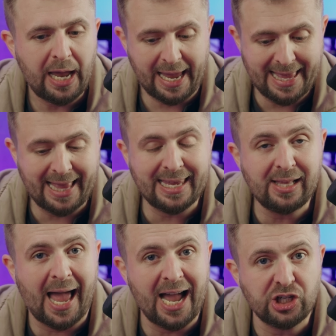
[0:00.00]
And that
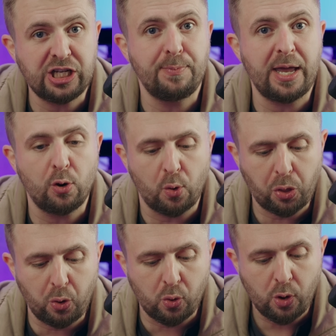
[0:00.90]
deal actually may go
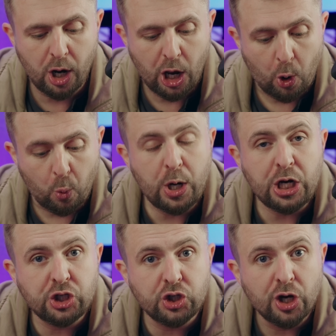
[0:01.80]
through,
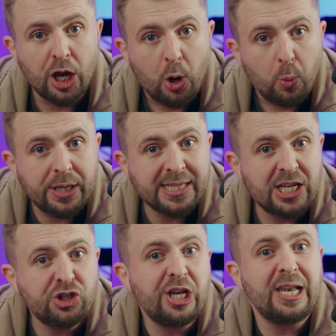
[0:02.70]
which would essentially